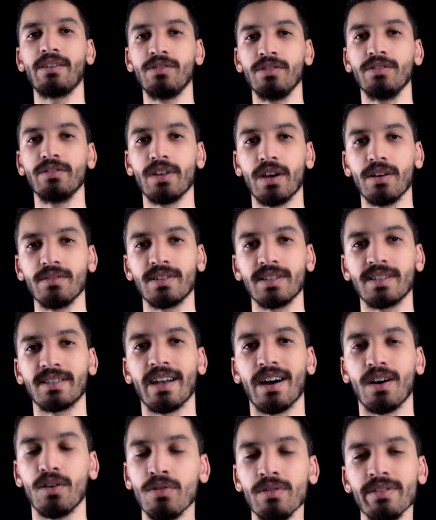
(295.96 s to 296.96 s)
you notice
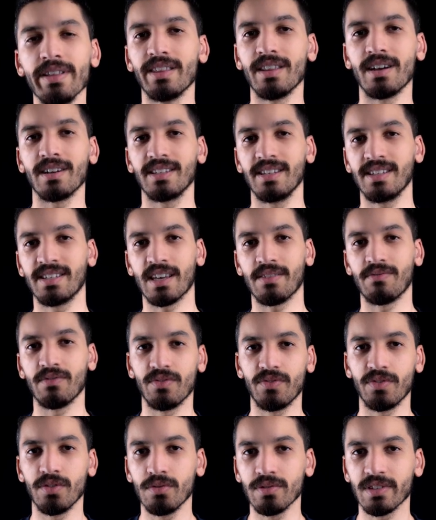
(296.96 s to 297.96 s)
that all the 97
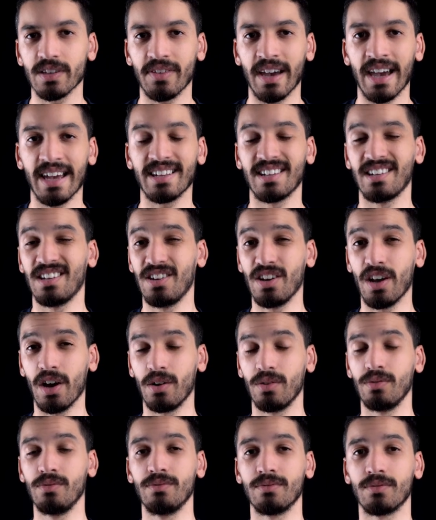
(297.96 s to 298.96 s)
fuels have had
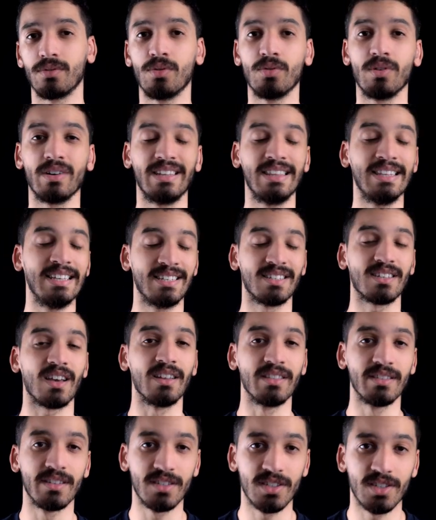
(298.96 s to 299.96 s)
no or at least
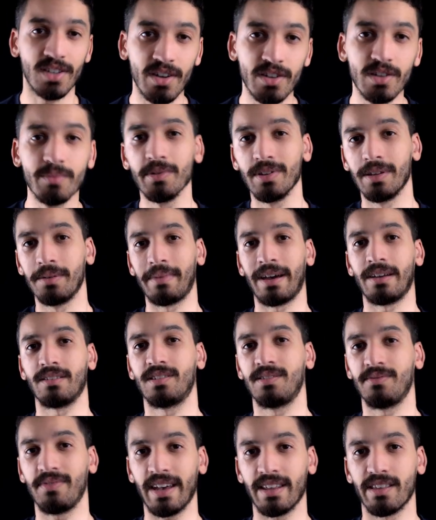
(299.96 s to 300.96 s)
undiscernible
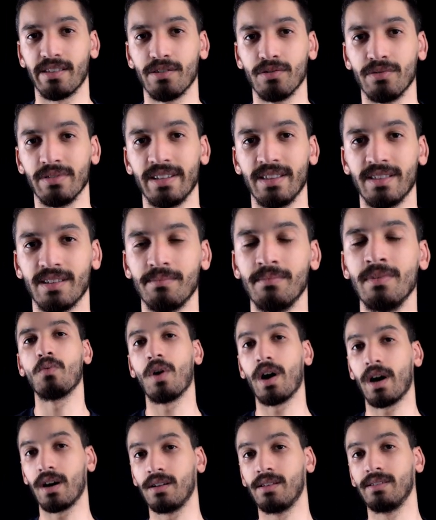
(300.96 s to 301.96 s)
amounts of ethanol in them,
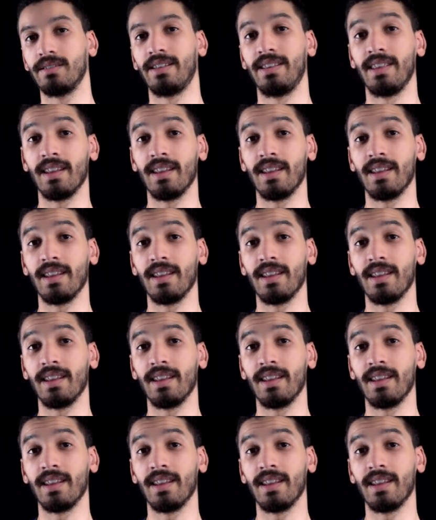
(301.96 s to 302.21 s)
while the